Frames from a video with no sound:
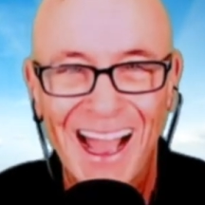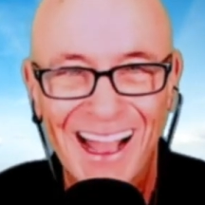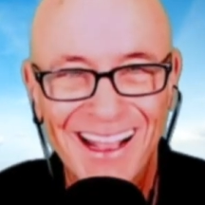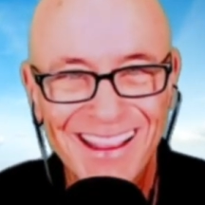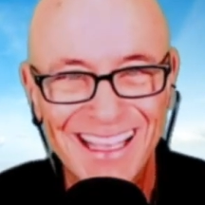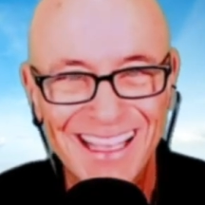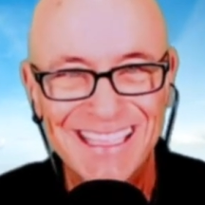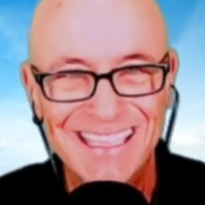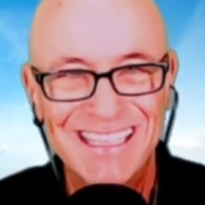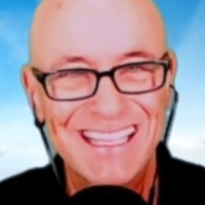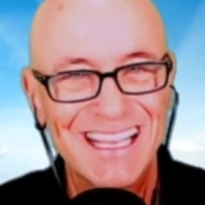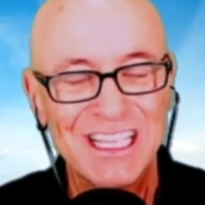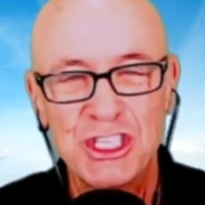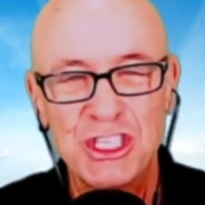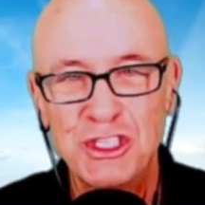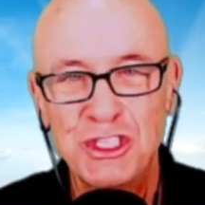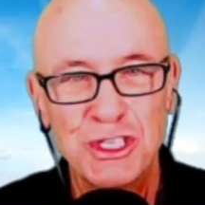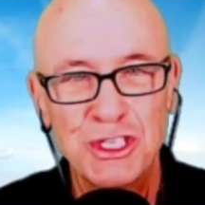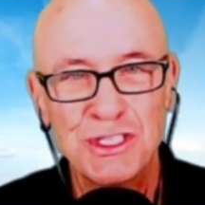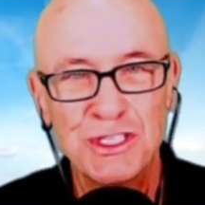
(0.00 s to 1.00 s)
That's
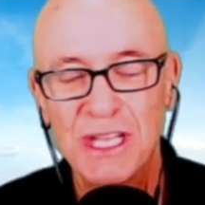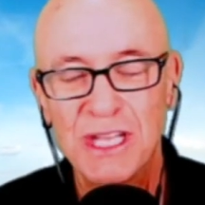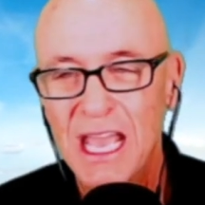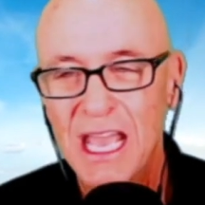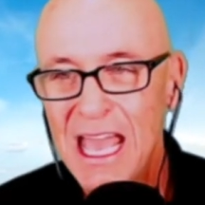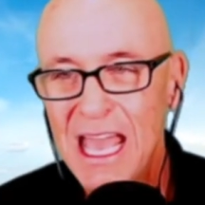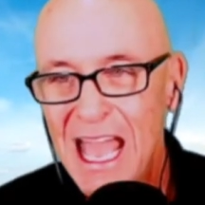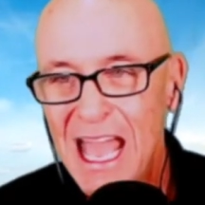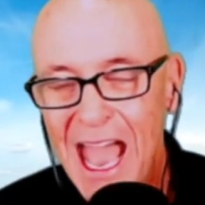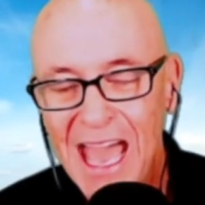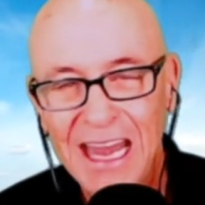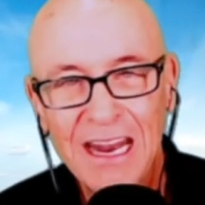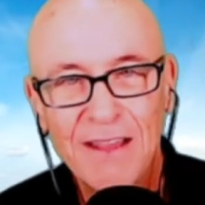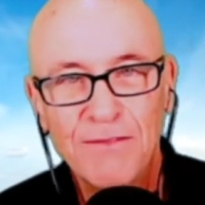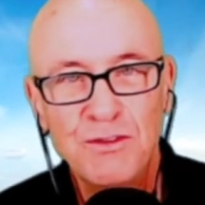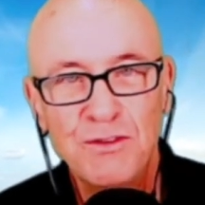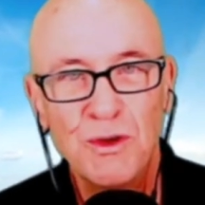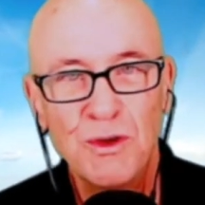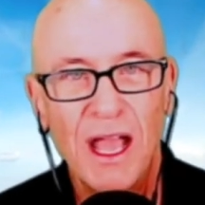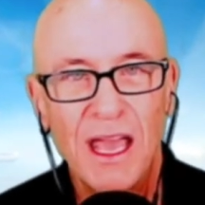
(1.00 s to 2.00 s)
just, and I've
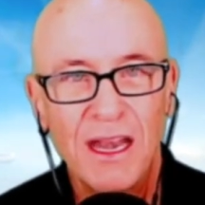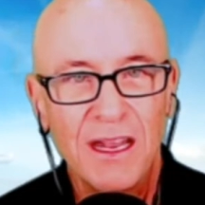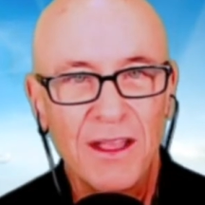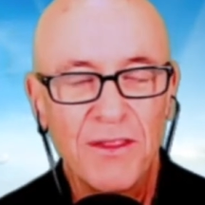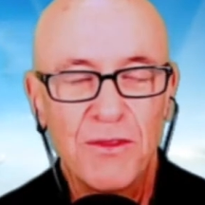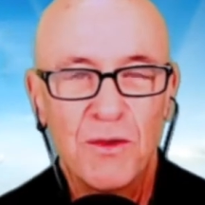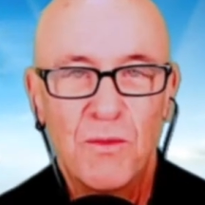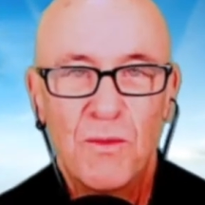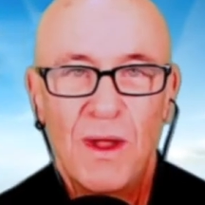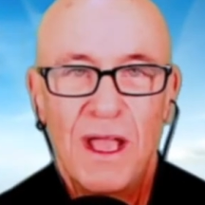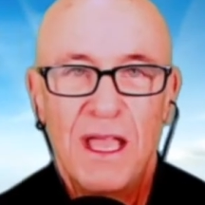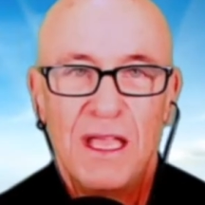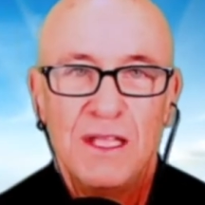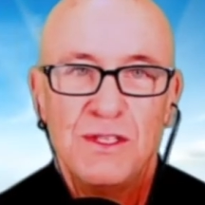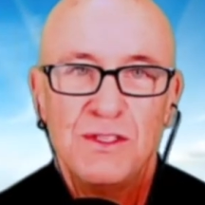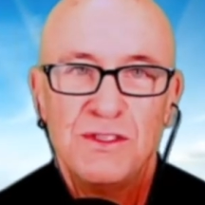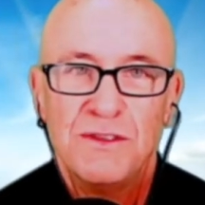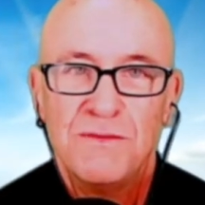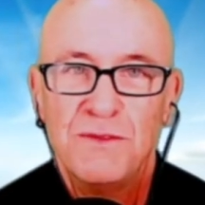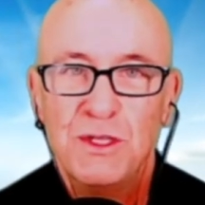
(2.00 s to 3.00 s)
tried other
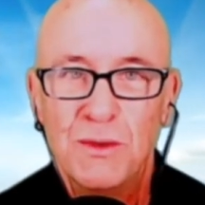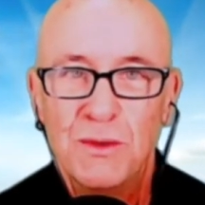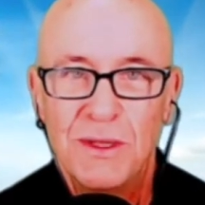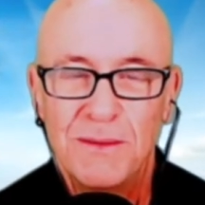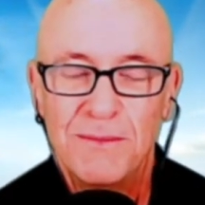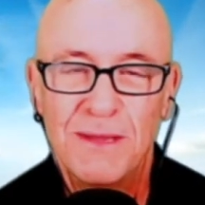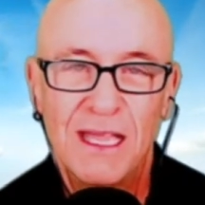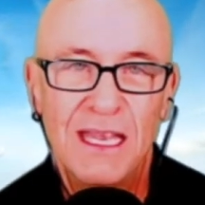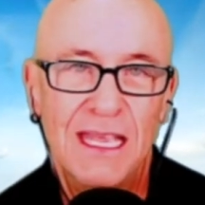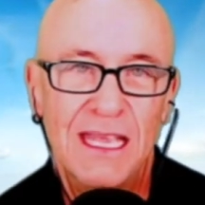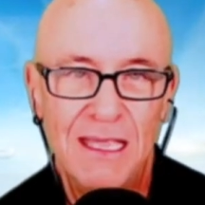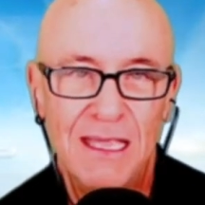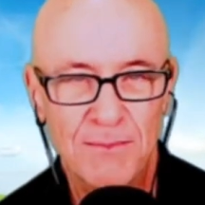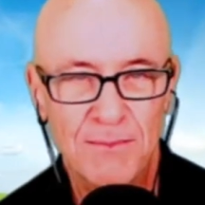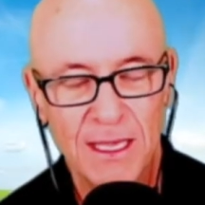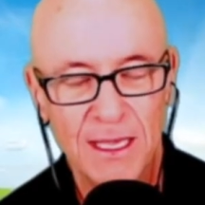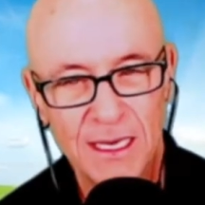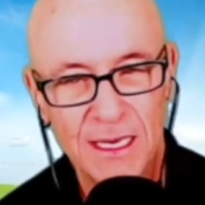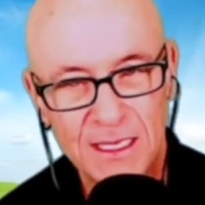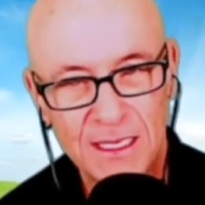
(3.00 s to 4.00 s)
ways of doing my day,
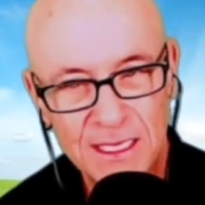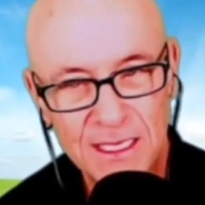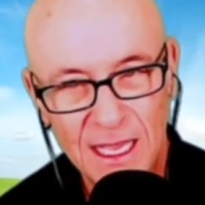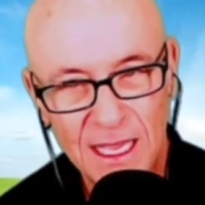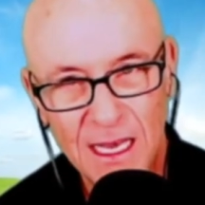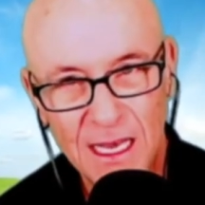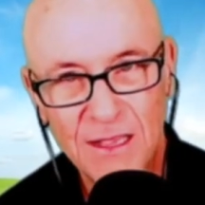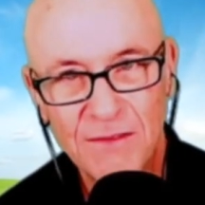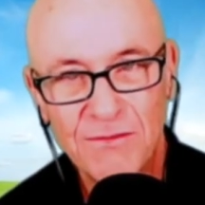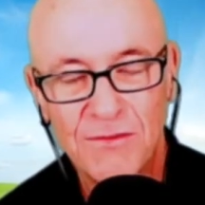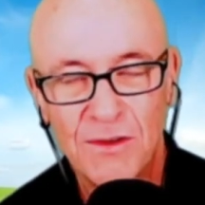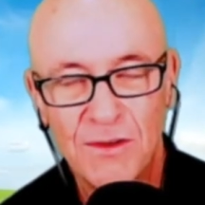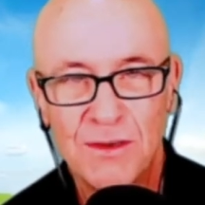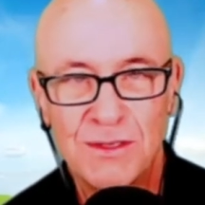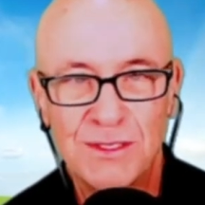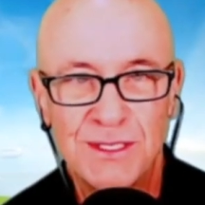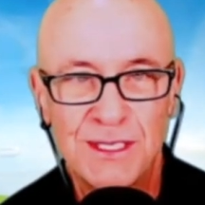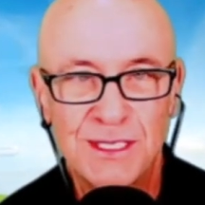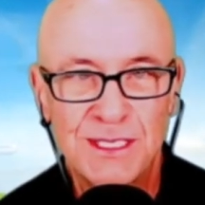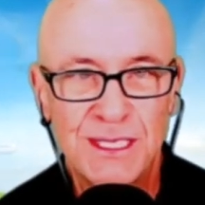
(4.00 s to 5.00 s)
meditating
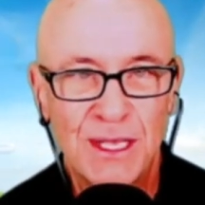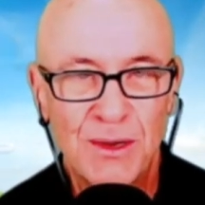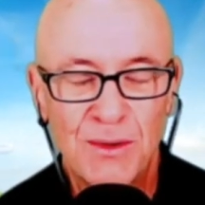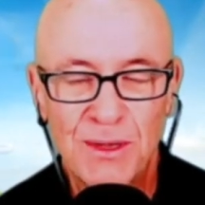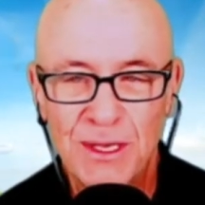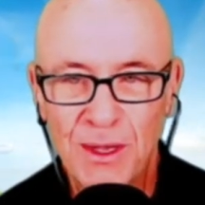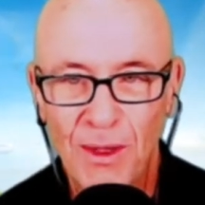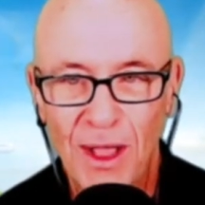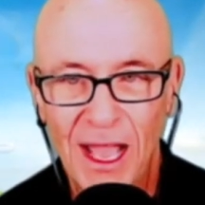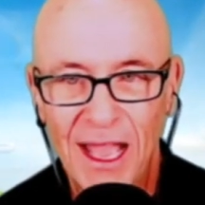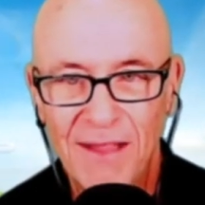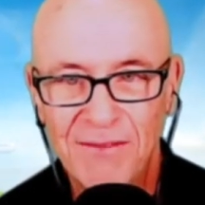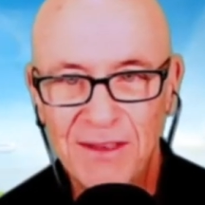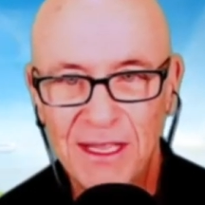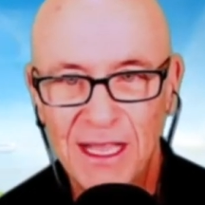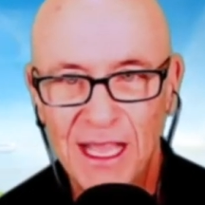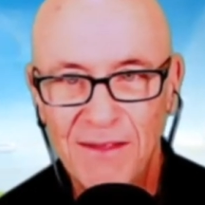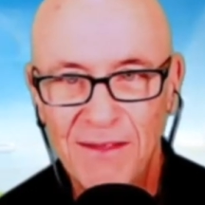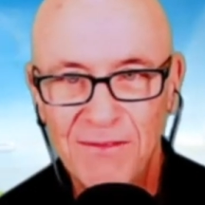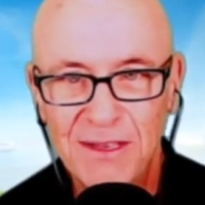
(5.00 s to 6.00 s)
first, et cetera. No, I
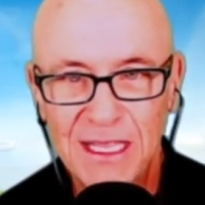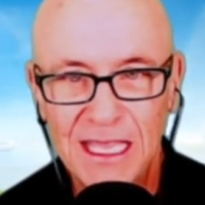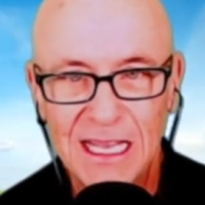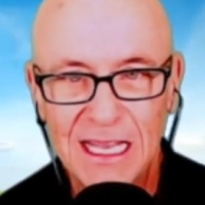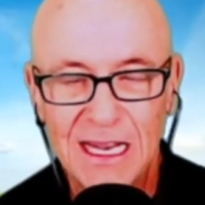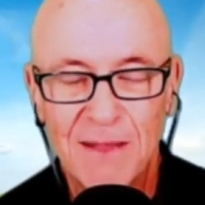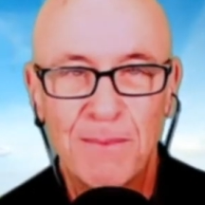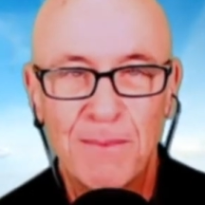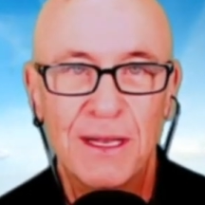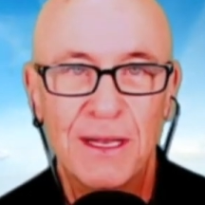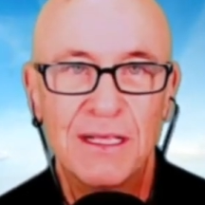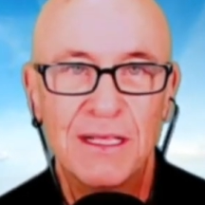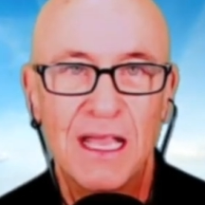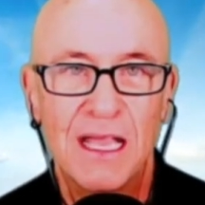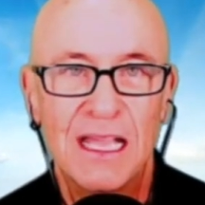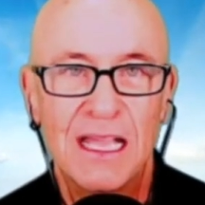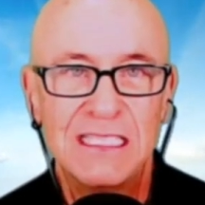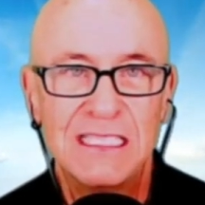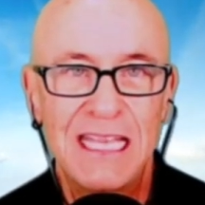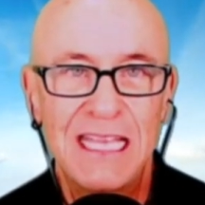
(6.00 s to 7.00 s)
have to get up and
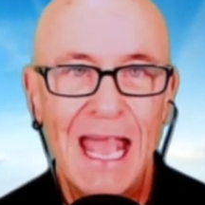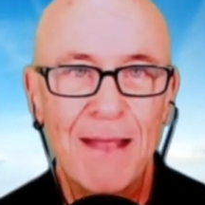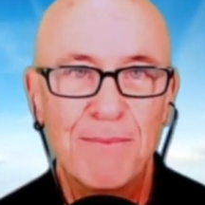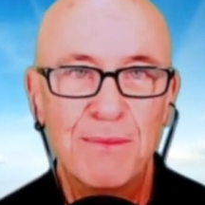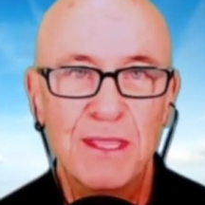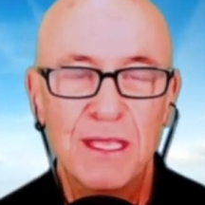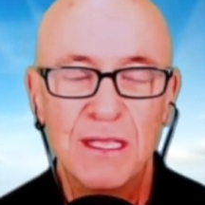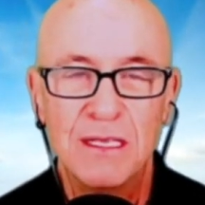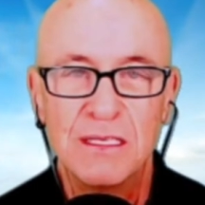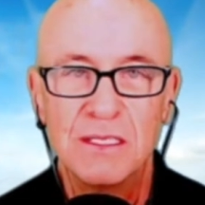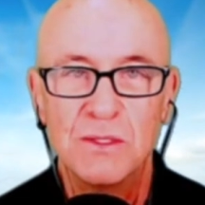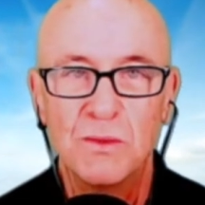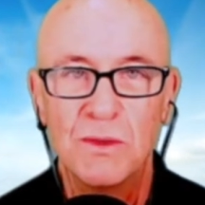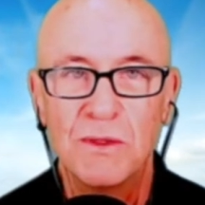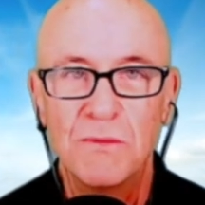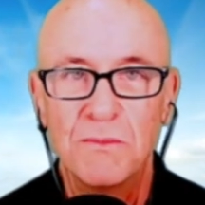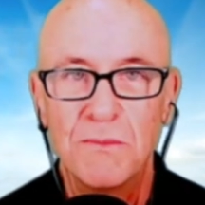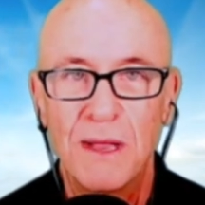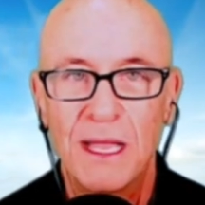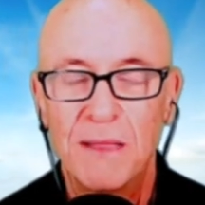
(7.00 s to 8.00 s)
I stab things
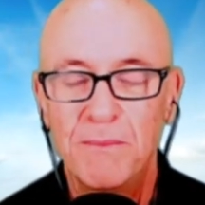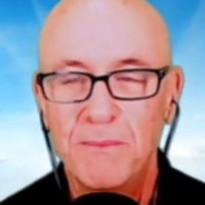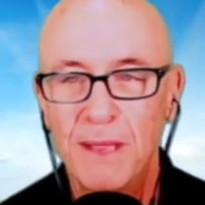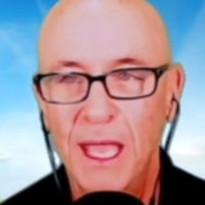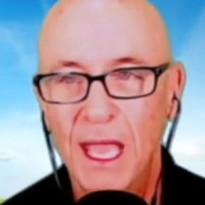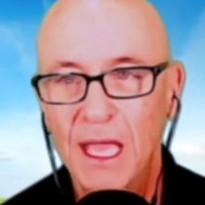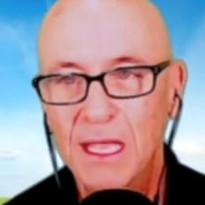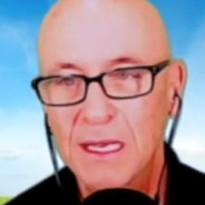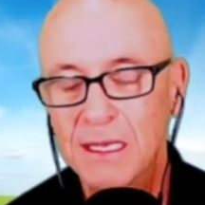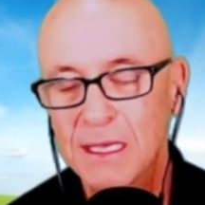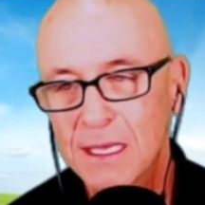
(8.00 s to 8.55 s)
with my pen.